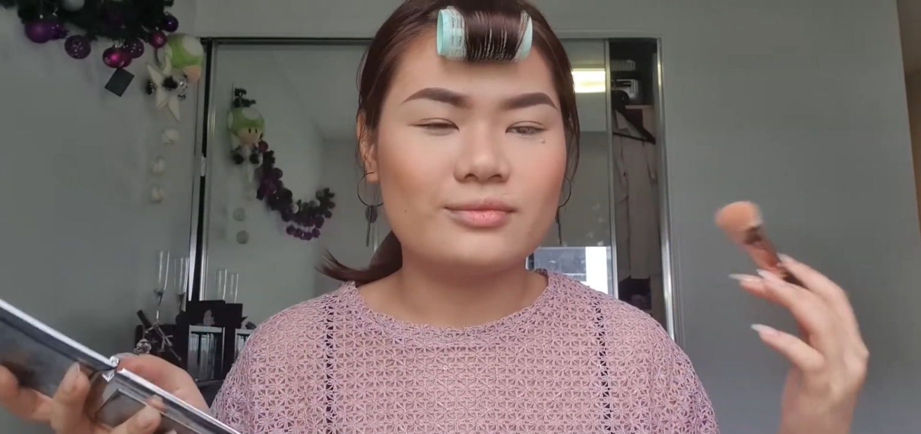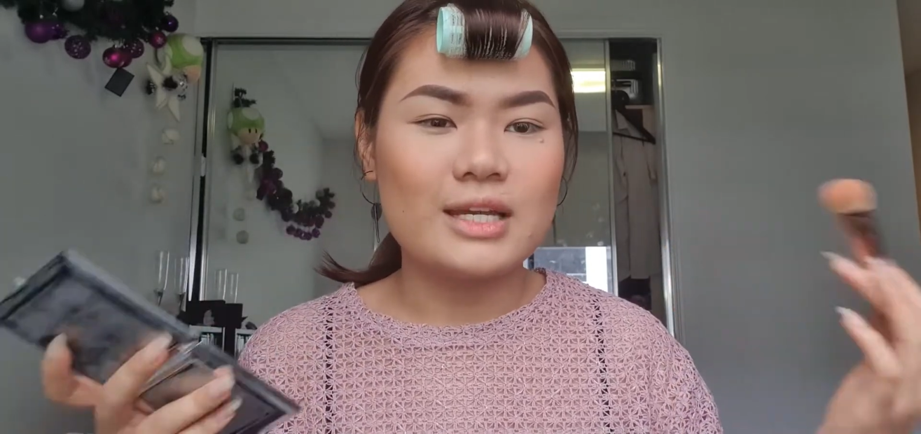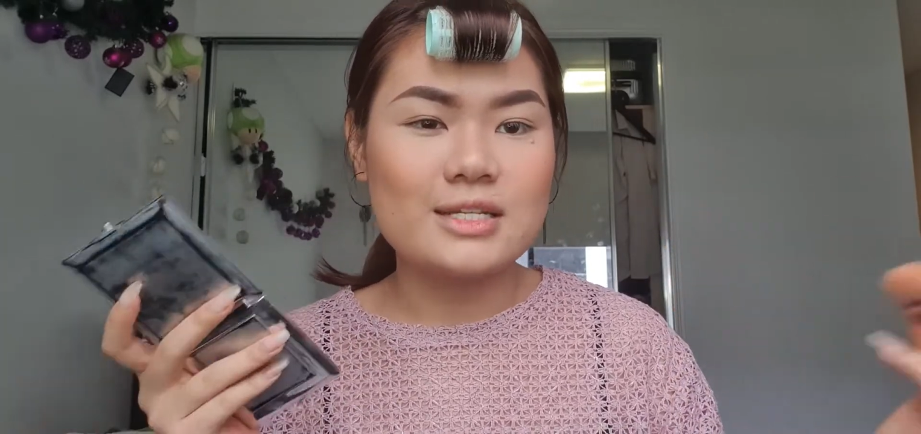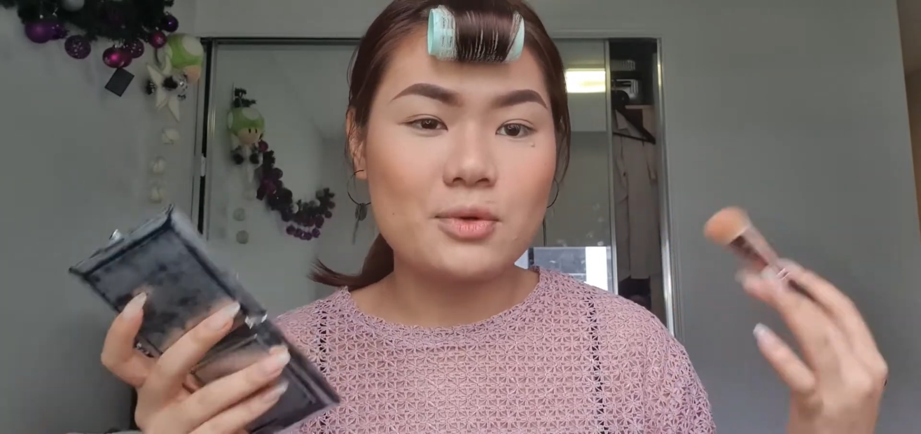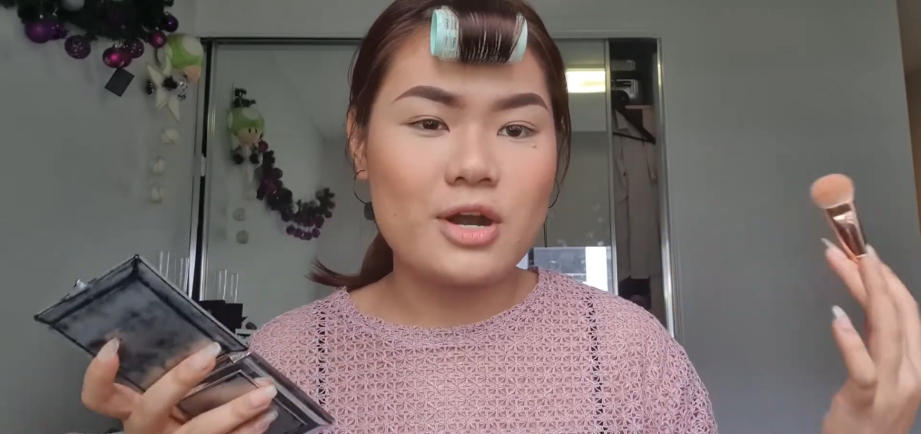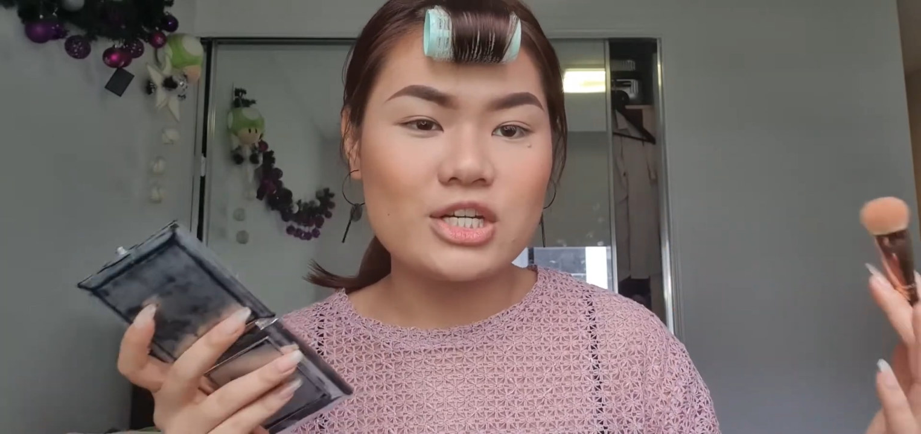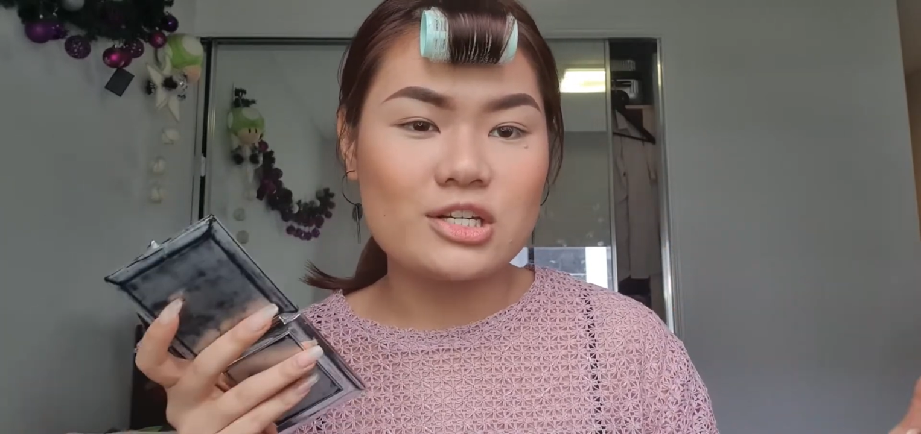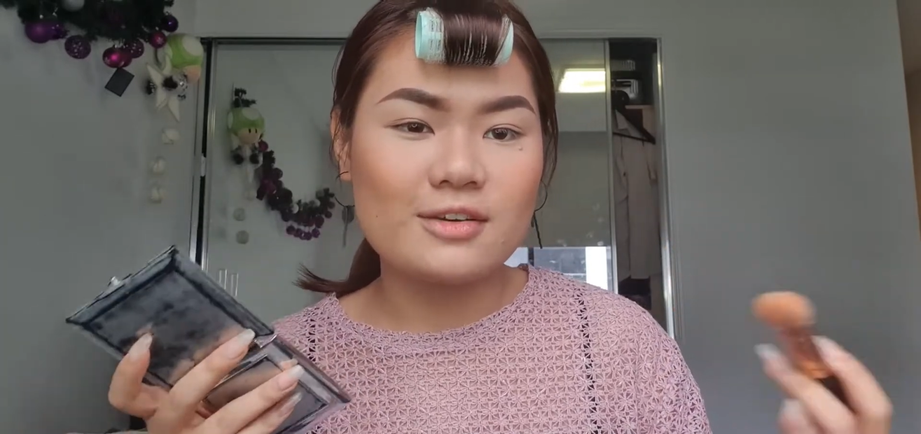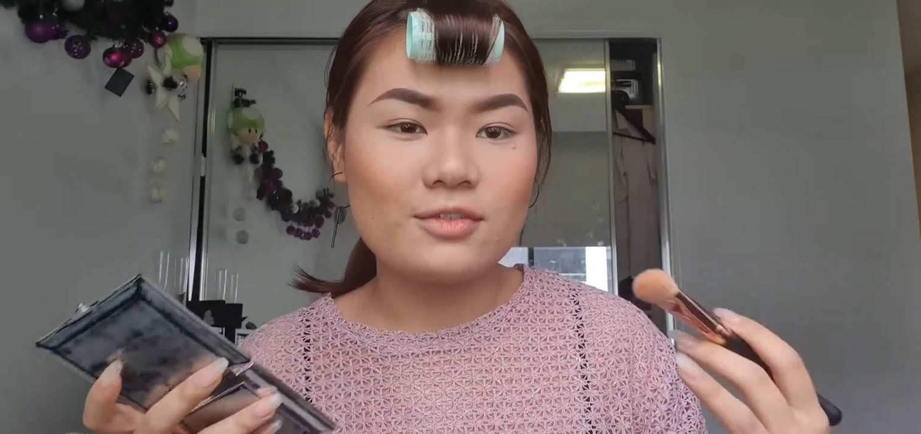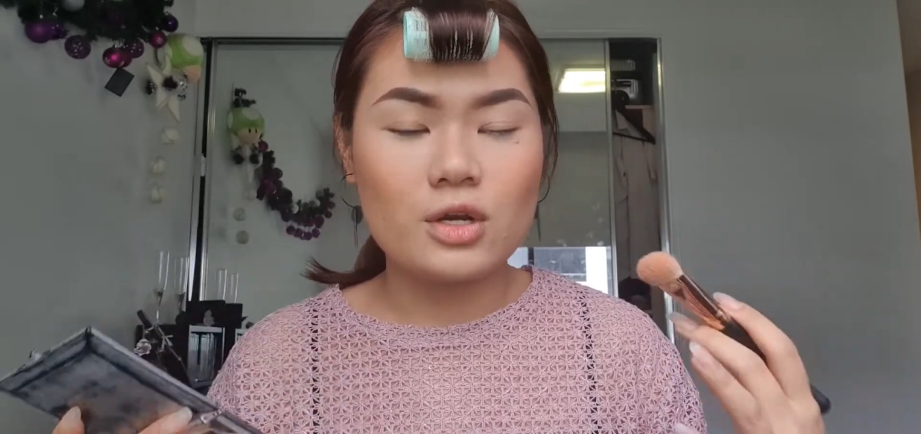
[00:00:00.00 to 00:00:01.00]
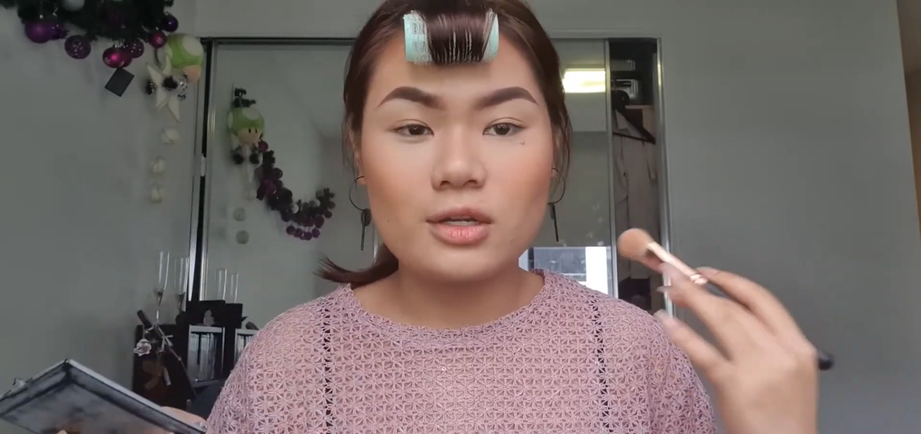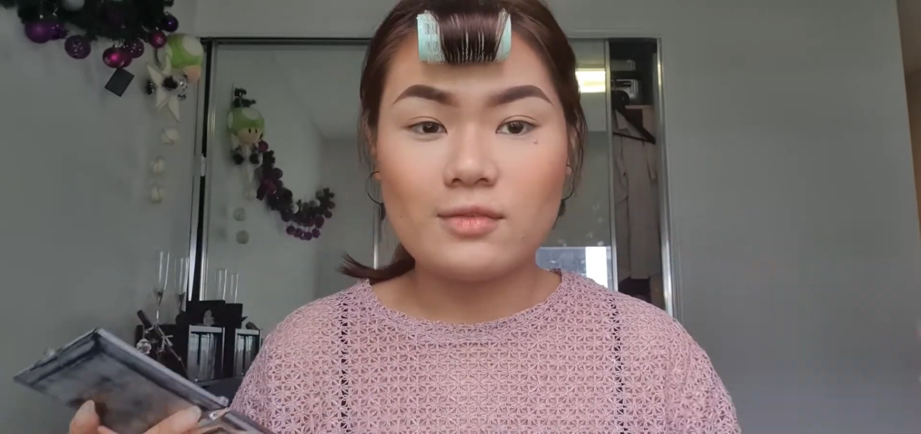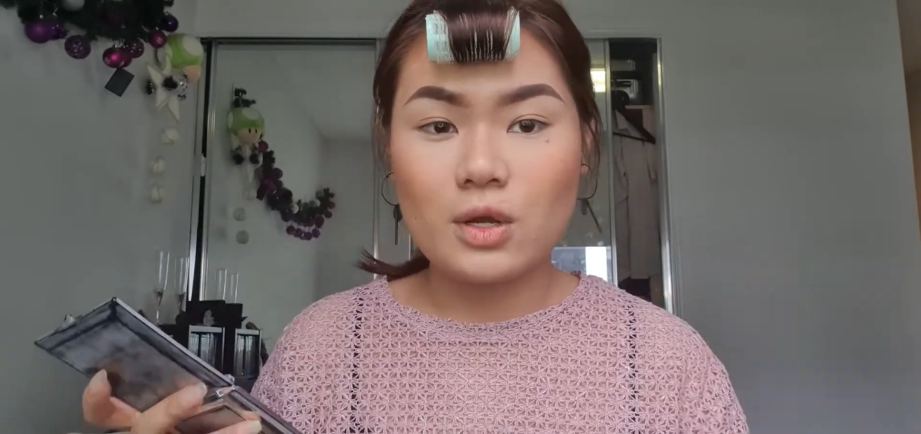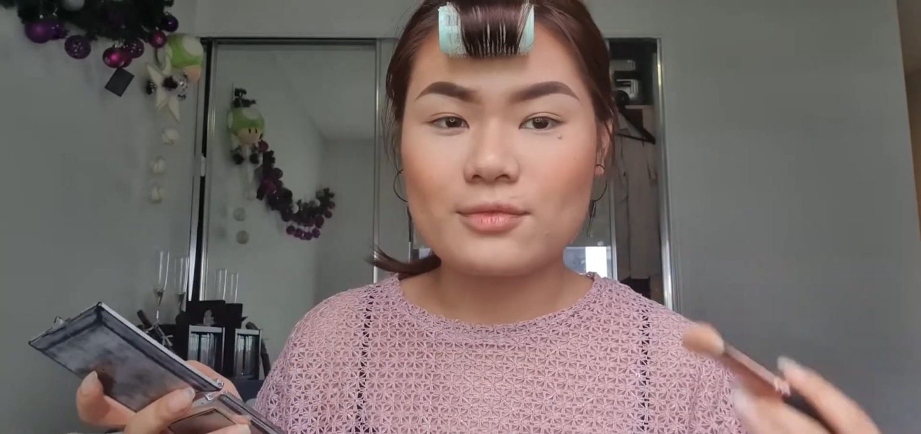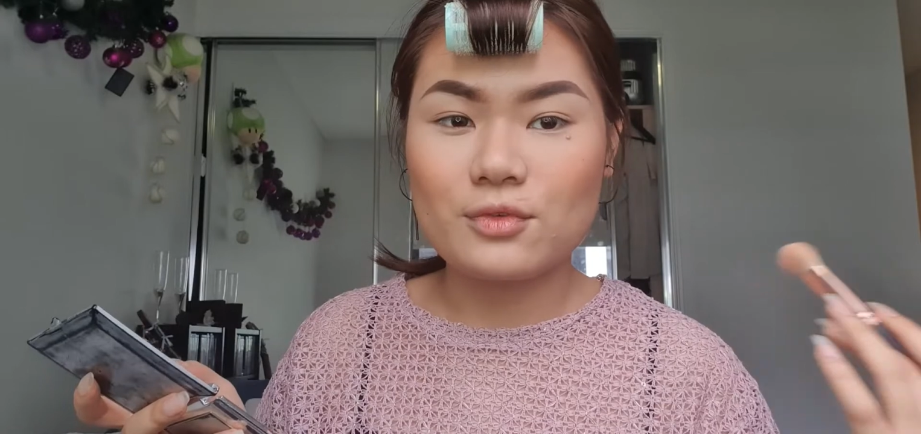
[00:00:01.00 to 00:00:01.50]
inspiration of not
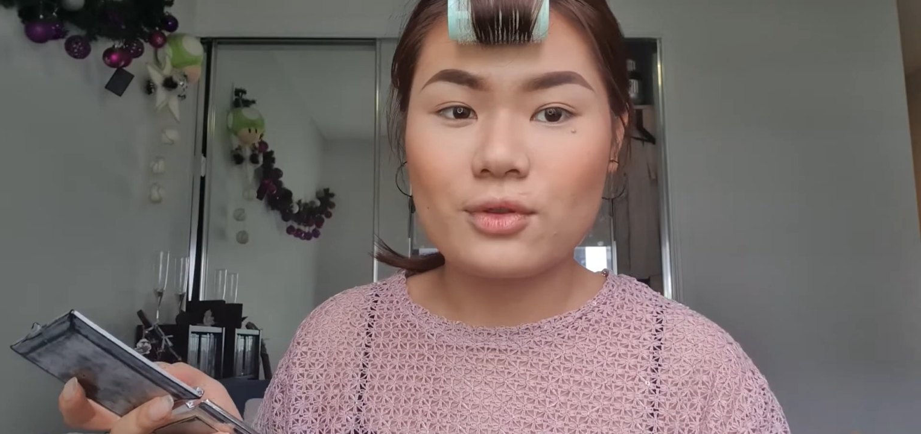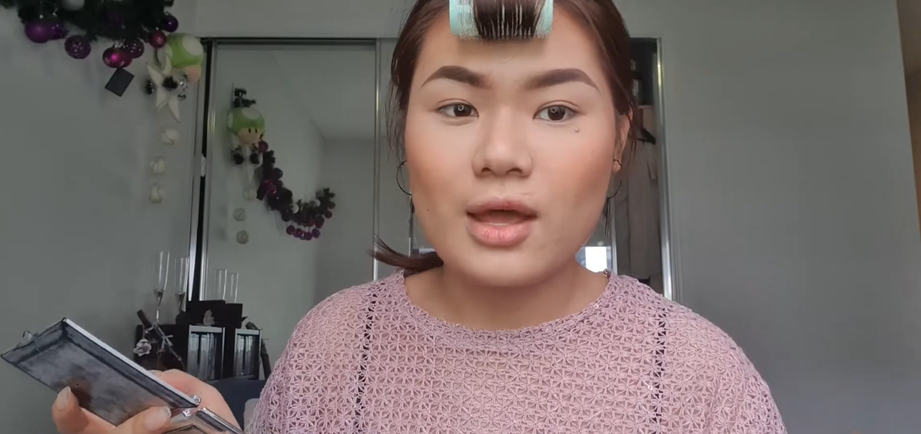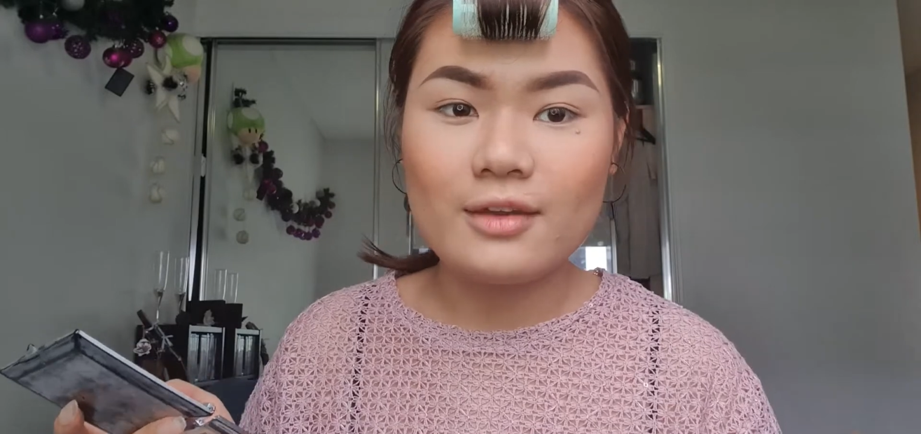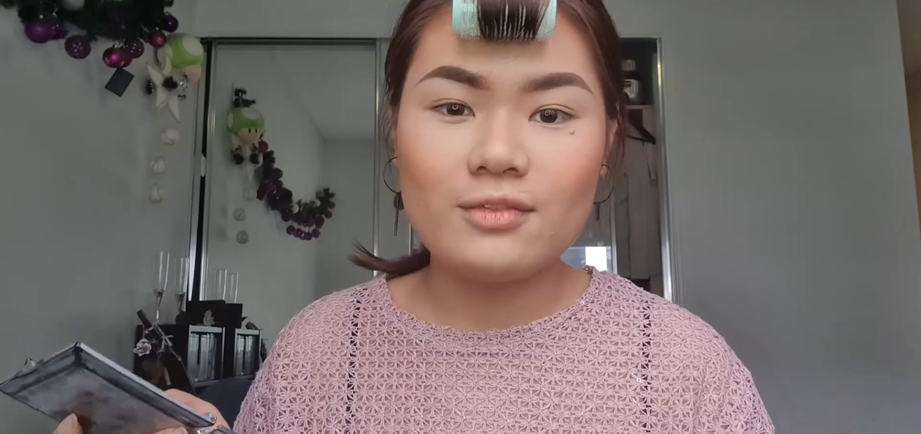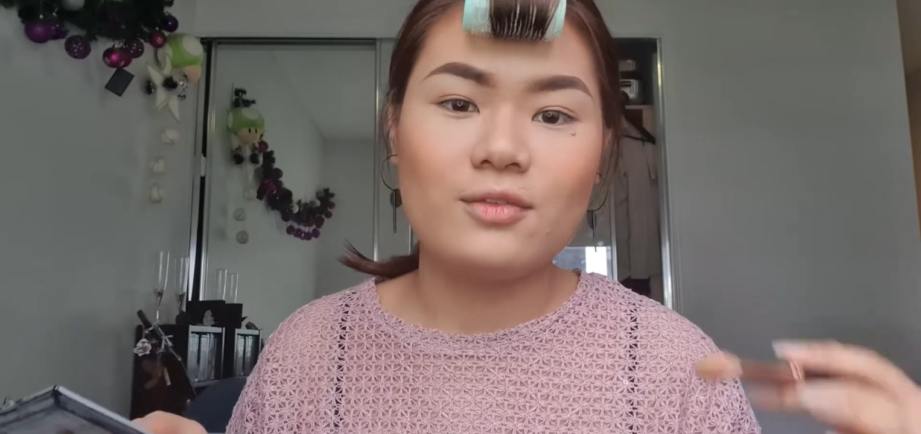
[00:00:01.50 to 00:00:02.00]
giving up on your life,